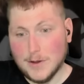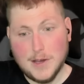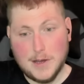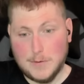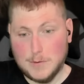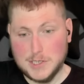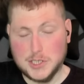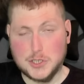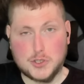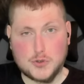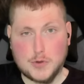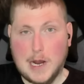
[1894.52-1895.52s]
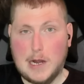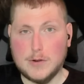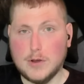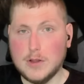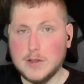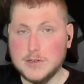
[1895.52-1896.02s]
Well, we just drowned
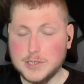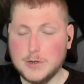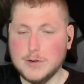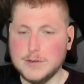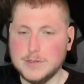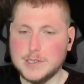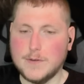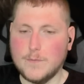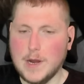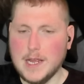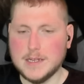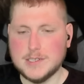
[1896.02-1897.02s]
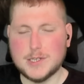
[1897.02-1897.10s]
all our sorrows in ranch.